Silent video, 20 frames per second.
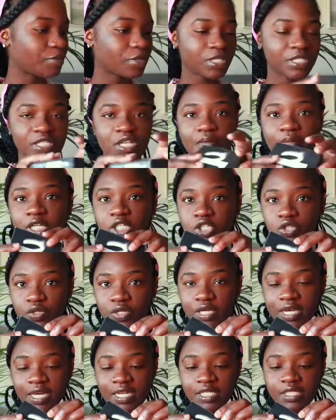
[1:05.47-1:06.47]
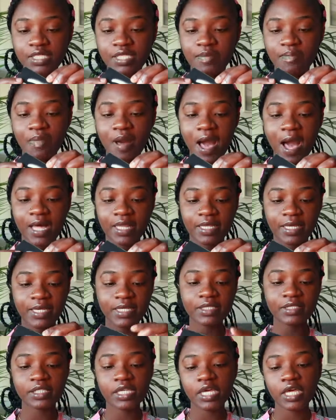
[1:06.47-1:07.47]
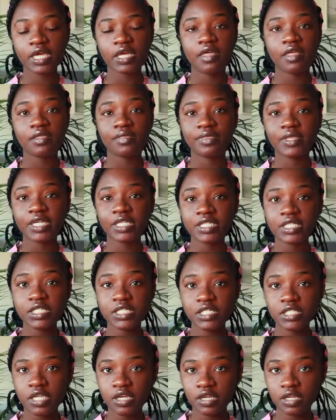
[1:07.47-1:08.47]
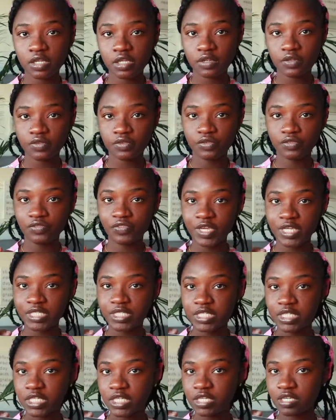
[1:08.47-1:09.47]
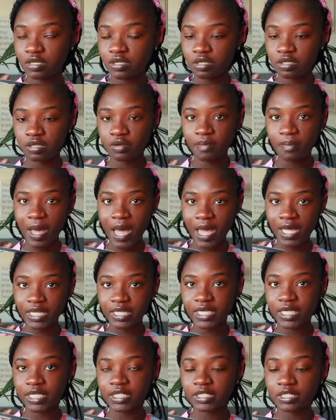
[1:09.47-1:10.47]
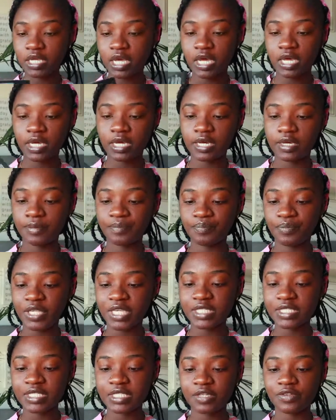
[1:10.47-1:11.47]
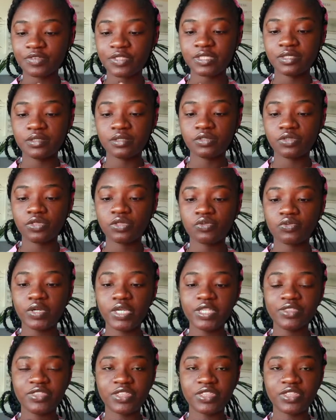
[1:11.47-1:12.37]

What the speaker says: gonna start by showing you guys the palette. This is the Fenty palette. It's the 3